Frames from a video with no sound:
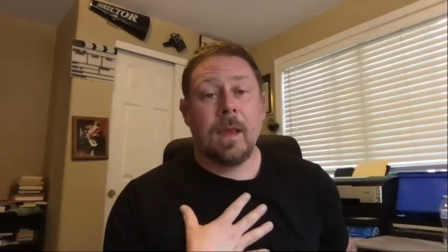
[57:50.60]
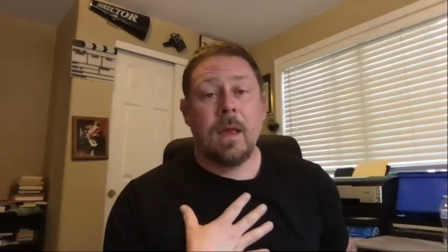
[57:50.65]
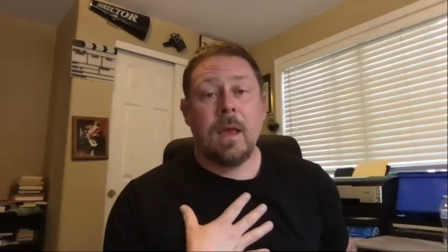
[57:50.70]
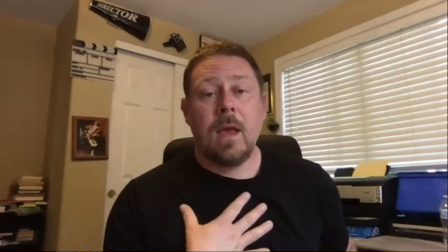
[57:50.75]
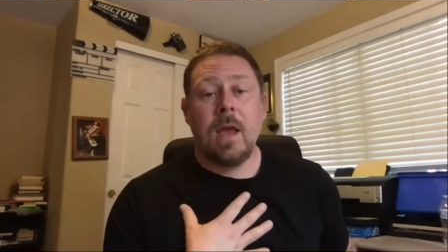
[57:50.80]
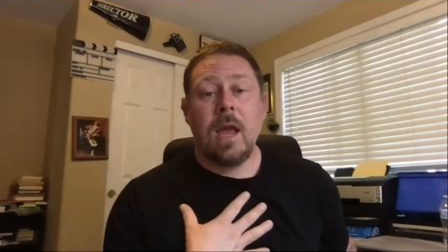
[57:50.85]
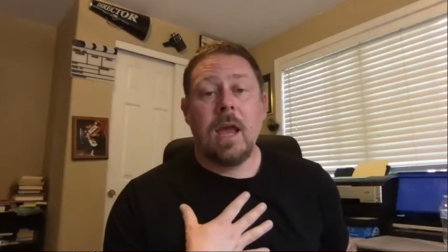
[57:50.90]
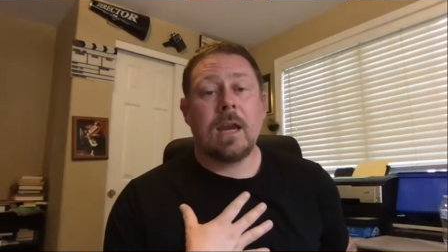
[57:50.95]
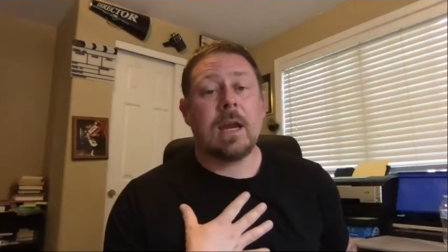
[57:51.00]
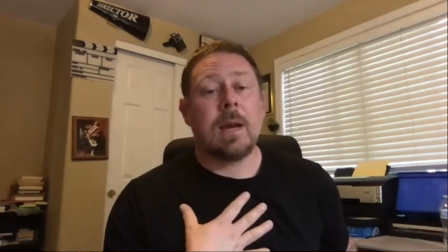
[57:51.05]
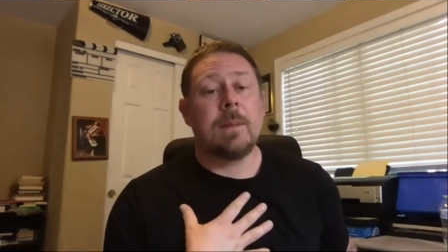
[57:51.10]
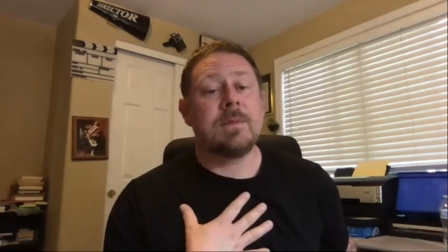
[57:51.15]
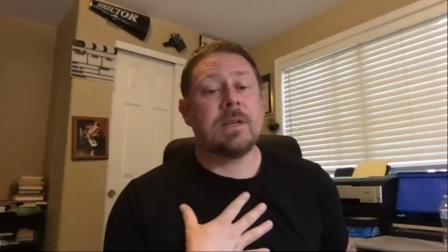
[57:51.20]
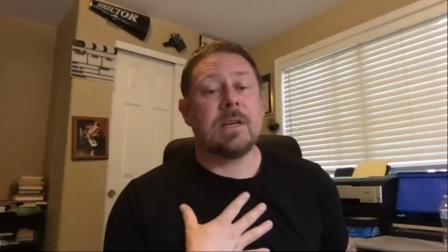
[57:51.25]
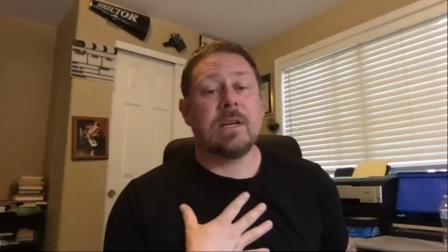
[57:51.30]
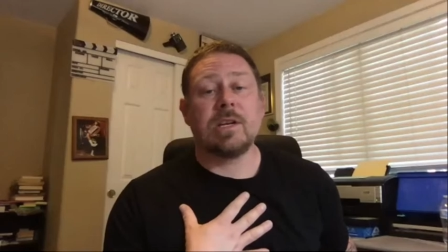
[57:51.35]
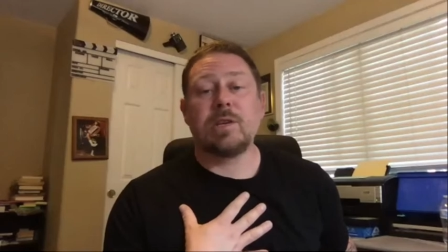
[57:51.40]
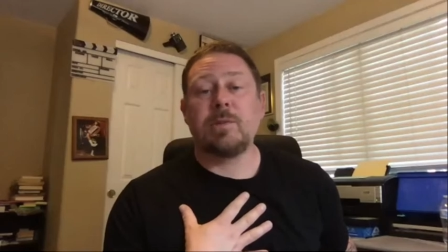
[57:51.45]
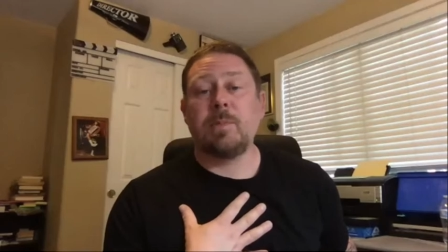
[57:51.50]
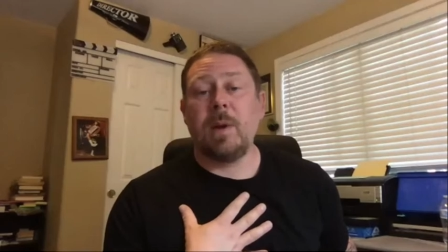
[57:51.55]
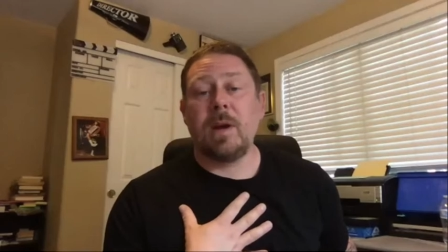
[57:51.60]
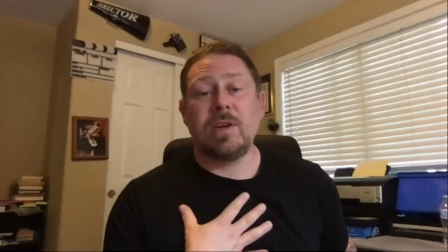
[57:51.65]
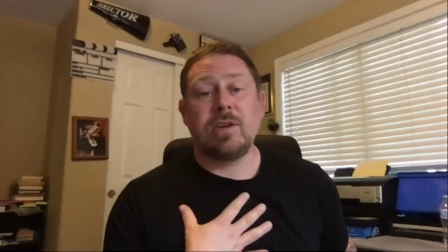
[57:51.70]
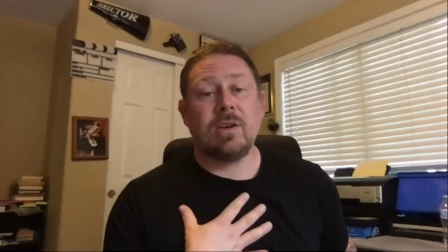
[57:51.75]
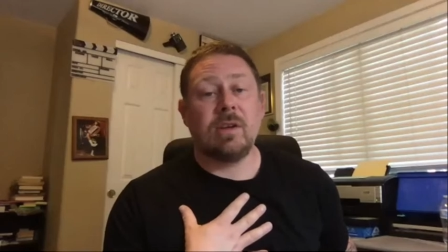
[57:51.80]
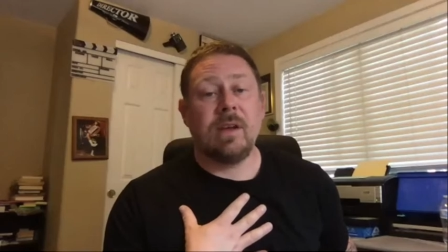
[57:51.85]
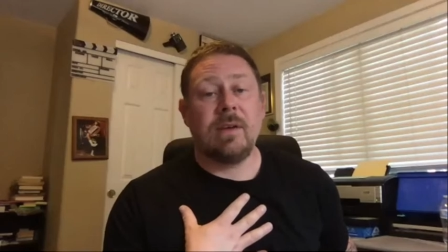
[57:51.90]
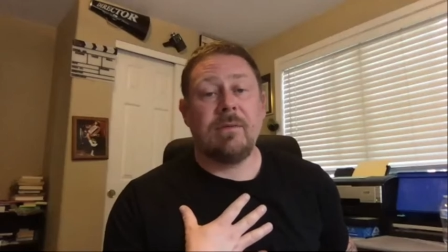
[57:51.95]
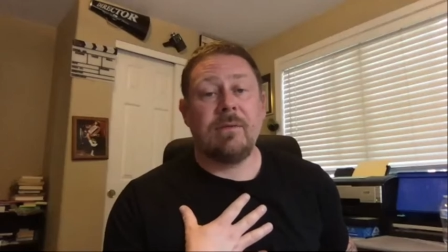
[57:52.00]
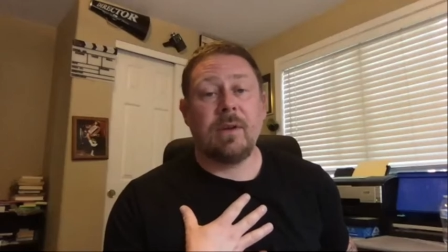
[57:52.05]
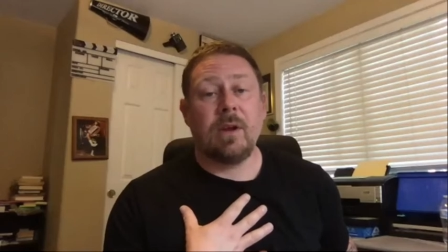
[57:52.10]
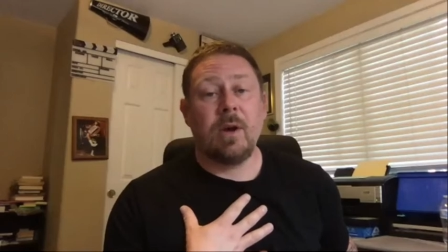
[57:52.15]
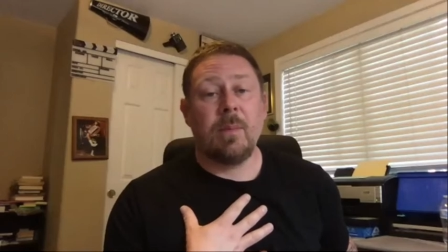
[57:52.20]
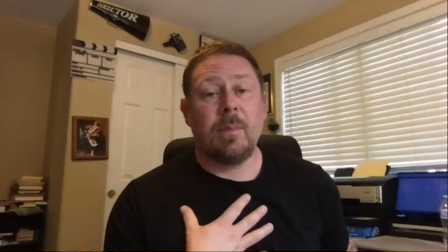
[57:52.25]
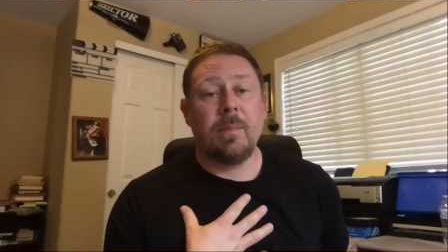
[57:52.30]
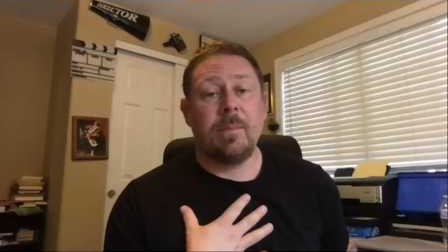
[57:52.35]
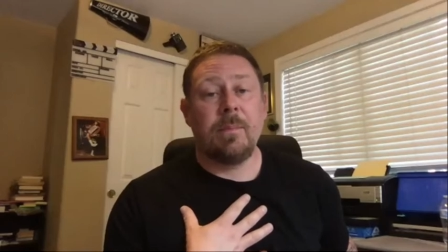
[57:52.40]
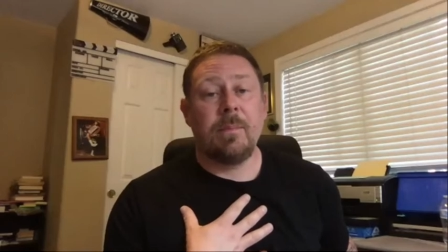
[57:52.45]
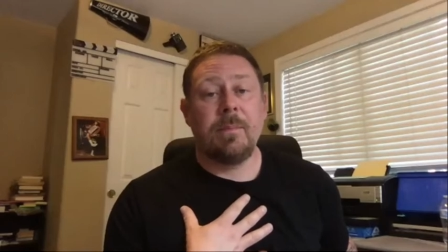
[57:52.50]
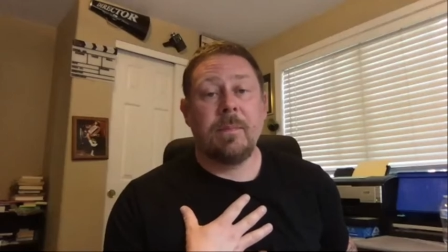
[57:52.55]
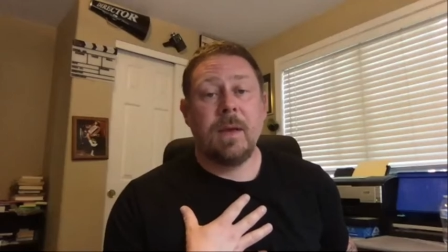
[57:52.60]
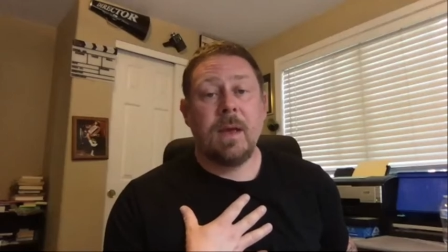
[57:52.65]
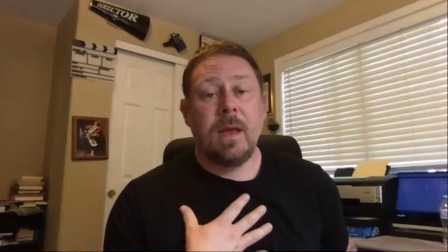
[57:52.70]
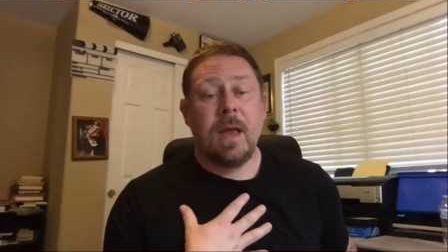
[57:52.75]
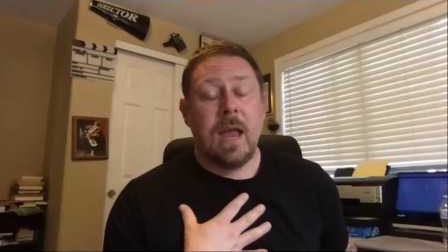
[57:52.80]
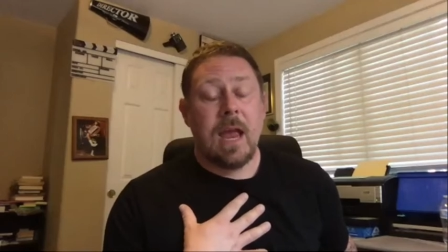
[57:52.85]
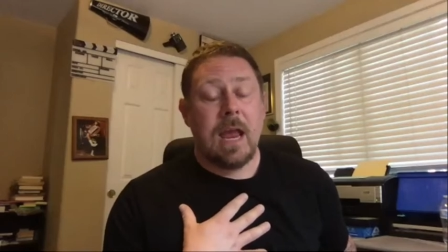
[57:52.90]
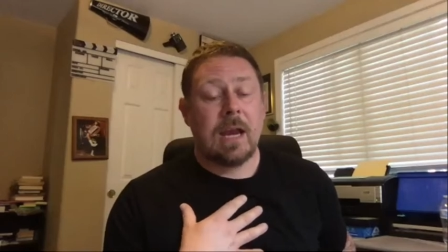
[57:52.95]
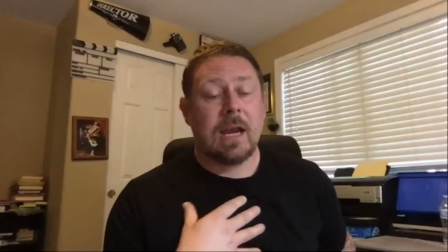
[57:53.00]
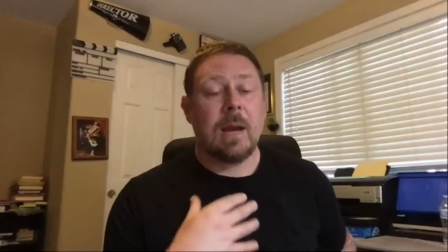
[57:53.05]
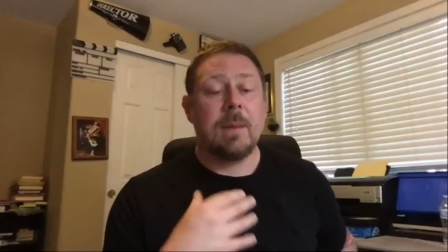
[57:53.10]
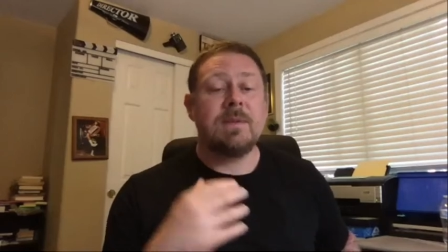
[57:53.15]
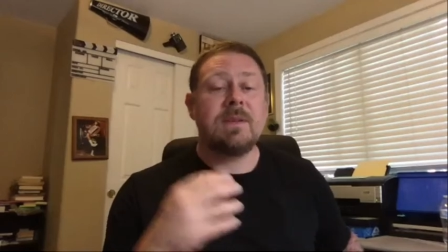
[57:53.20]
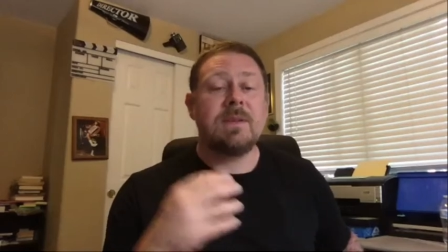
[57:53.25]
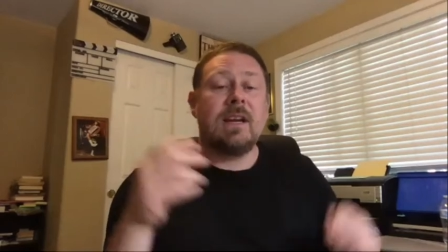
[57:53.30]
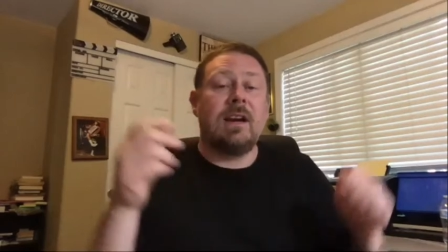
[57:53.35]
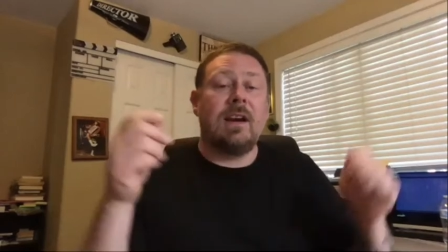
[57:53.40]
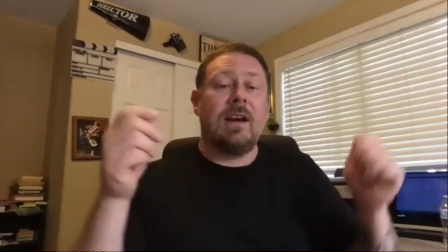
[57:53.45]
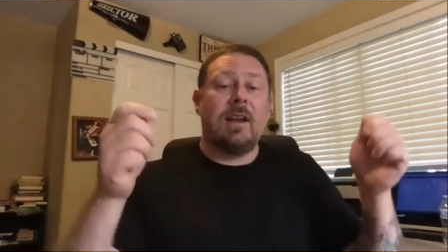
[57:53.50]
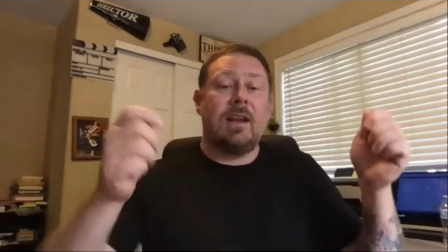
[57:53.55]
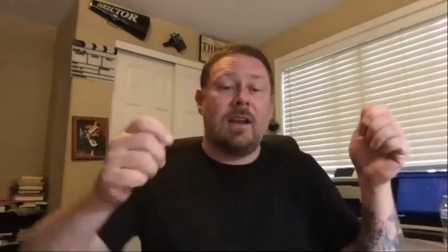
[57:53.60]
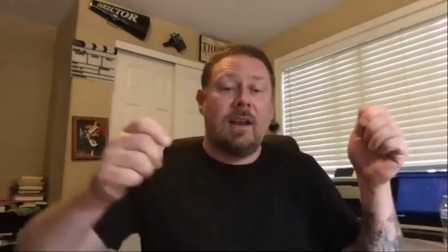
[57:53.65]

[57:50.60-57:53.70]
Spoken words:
It comes in a special envelope. It comes in an